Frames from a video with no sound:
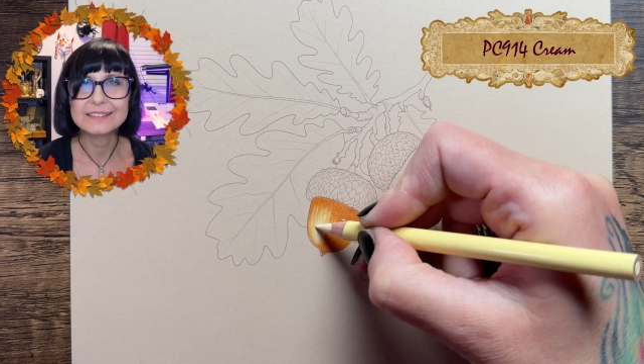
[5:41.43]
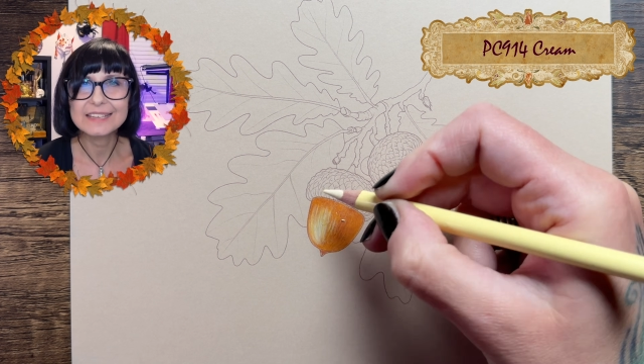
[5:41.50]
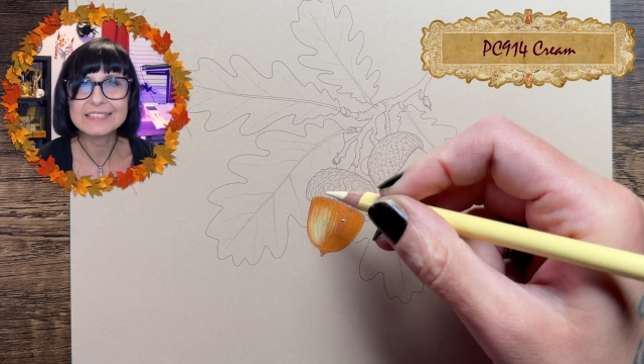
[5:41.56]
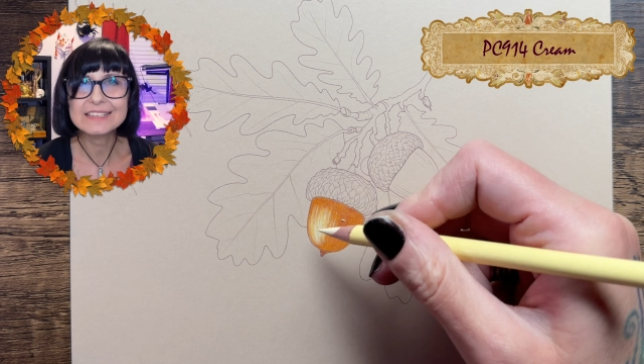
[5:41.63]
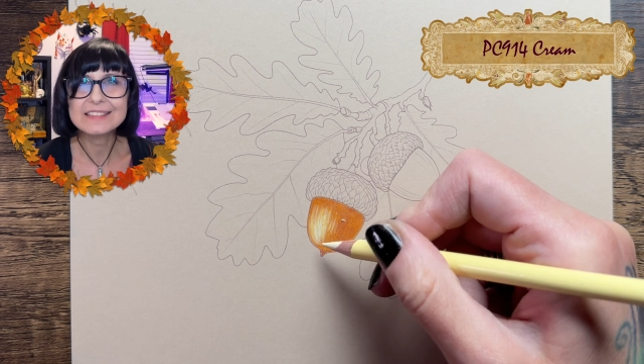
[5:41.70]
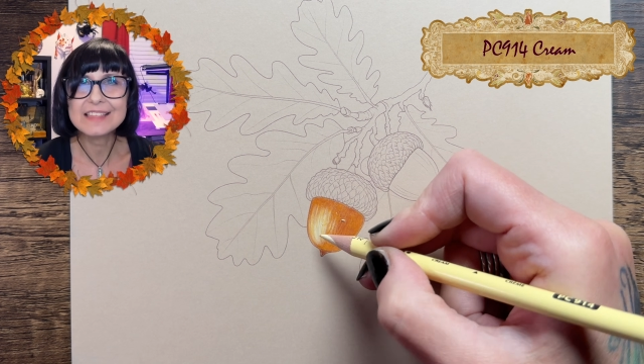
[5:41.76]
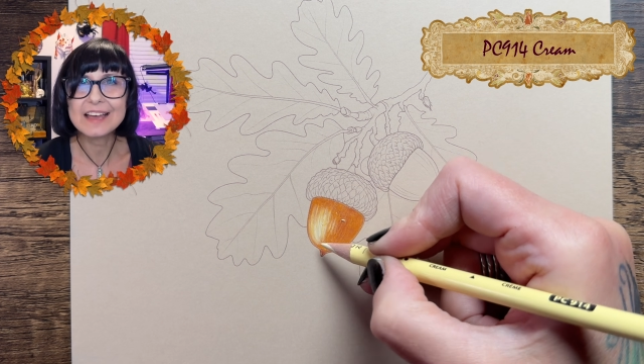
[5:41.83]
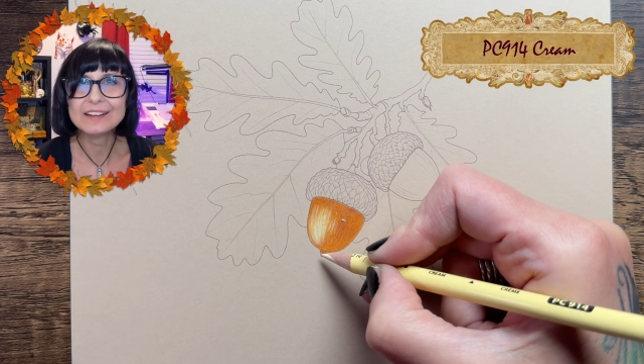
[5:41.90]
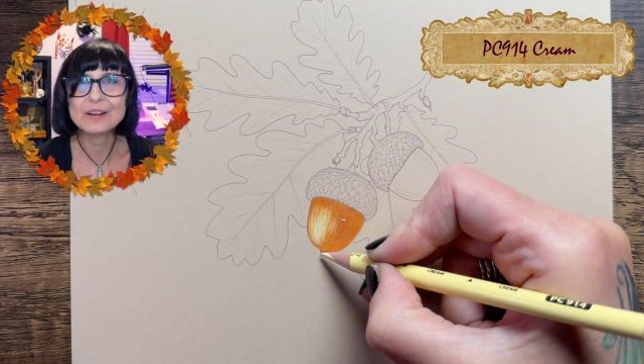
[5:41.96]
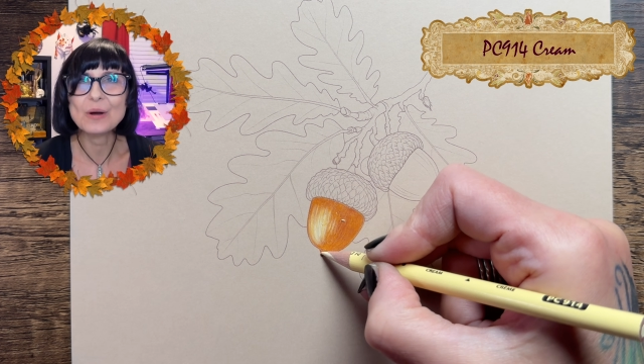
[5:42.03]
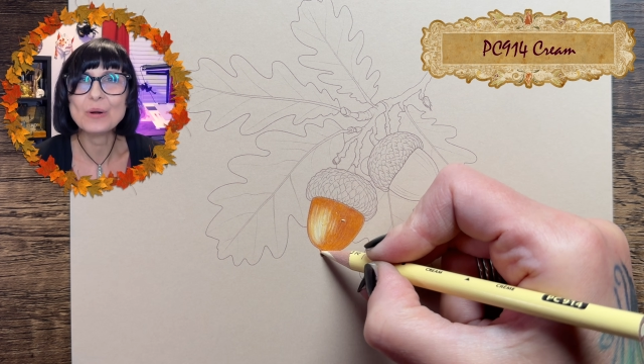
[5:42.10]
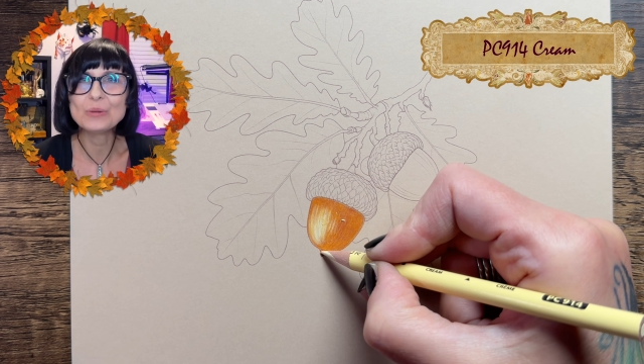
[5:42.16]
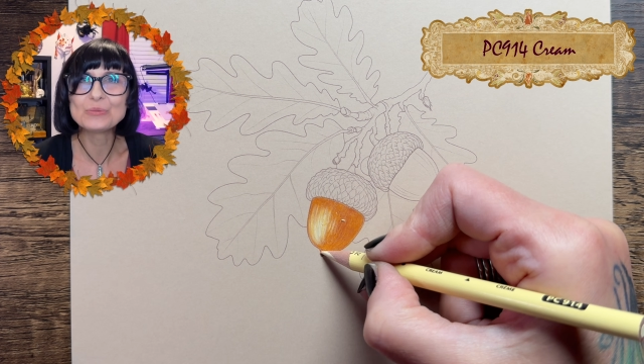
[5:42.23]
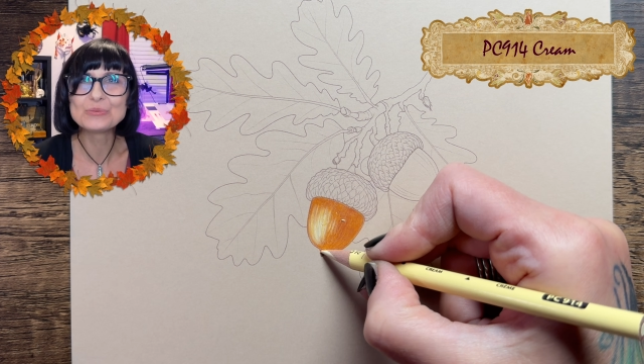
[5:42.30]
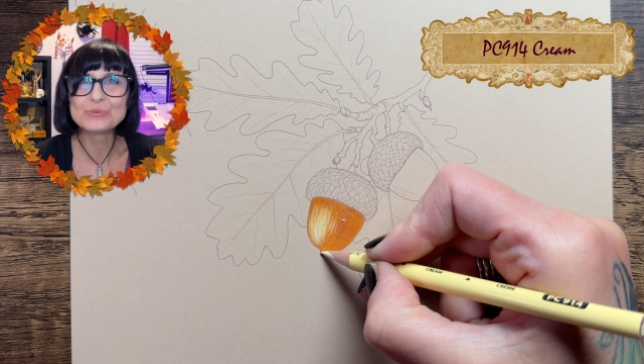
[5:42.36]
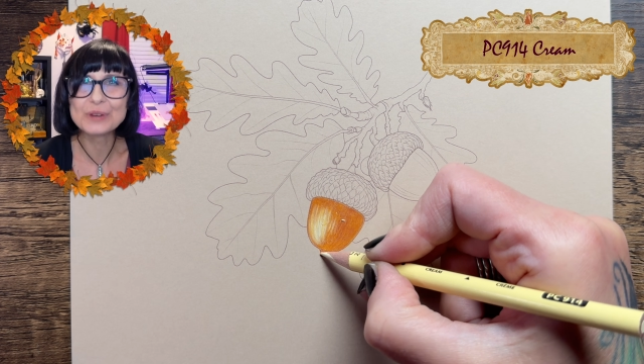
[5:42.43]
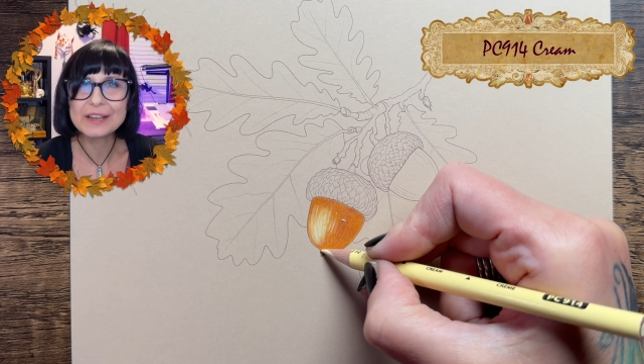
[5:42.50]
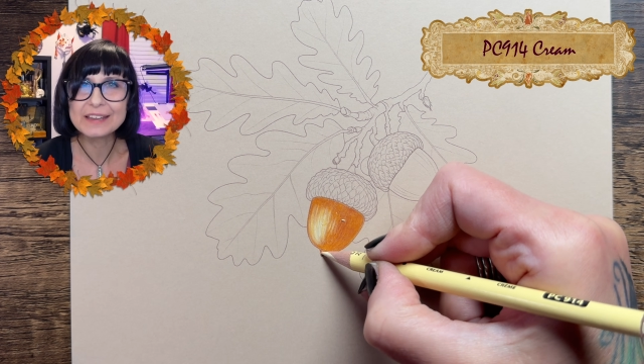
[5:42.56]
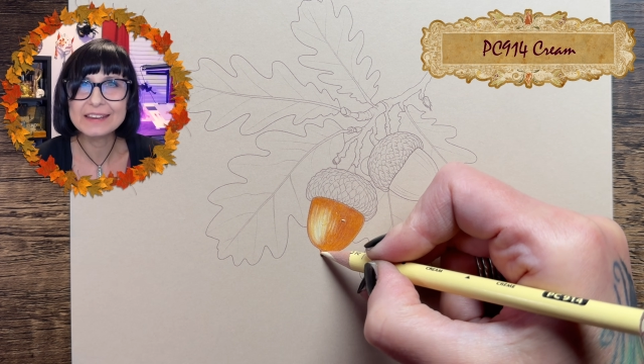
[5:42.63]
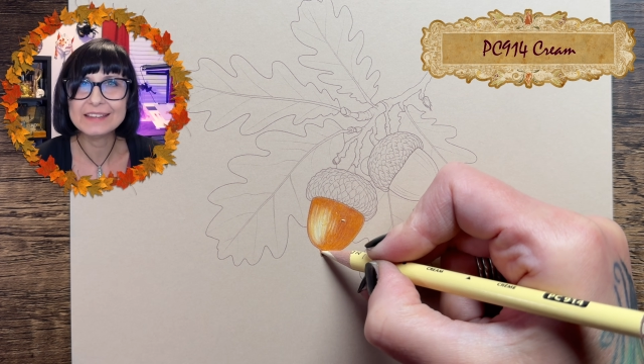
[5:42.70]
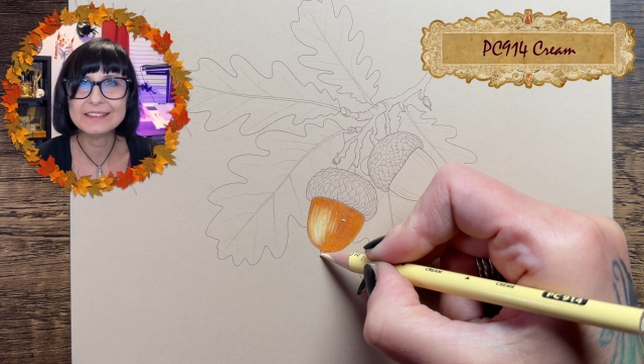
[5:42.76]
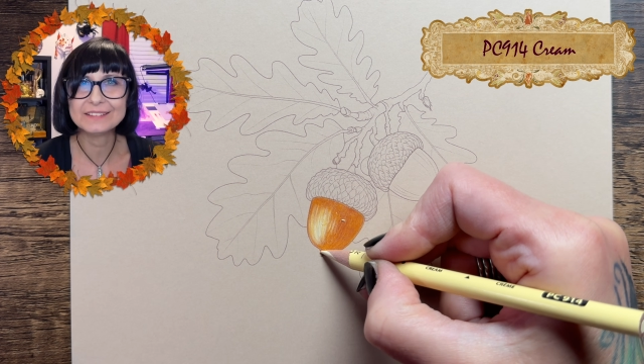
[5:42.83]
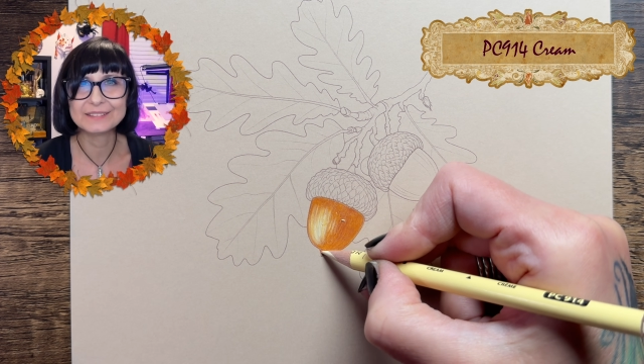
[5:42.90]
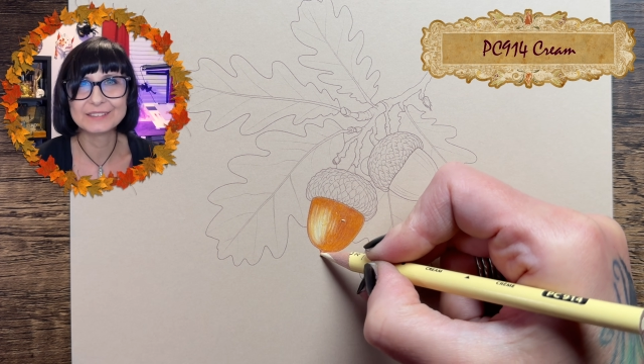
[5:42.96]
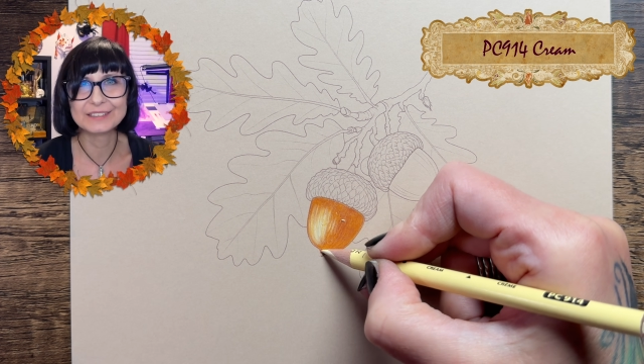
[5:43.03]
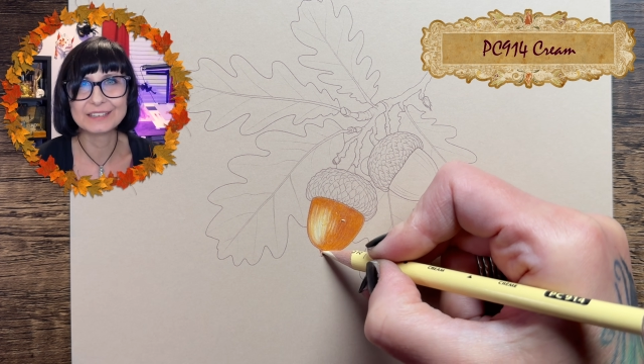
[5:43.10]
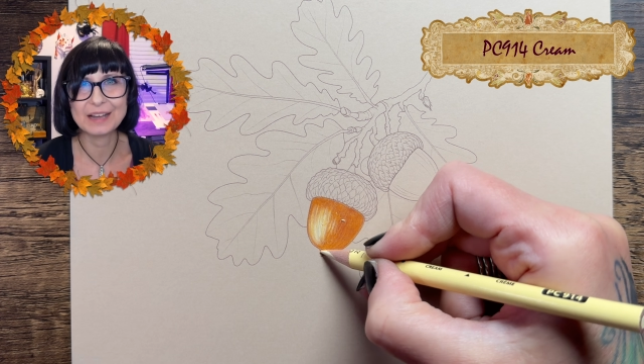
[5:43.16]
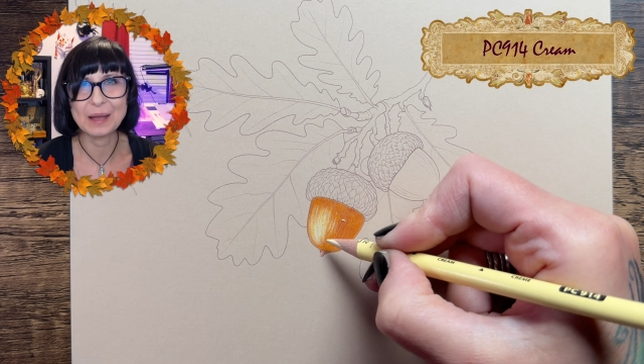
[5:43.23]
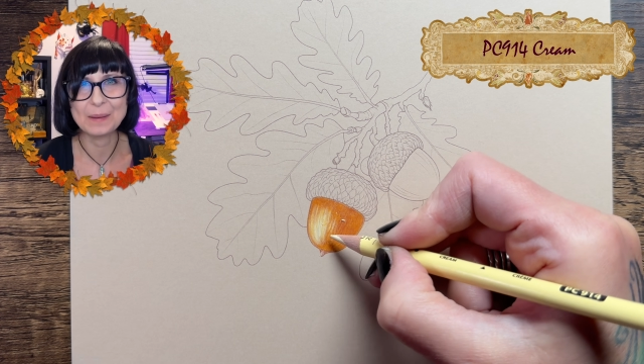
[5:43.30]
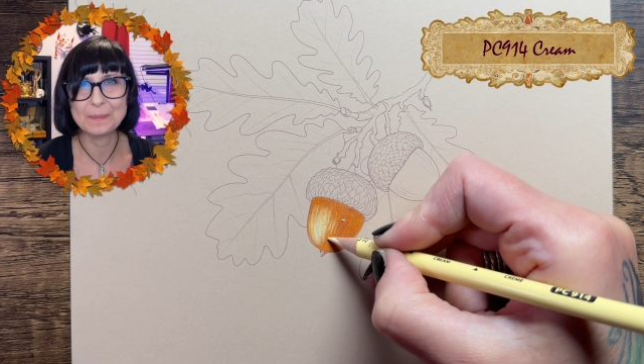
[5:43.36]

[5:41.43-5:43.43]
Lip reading: Doesn't that already look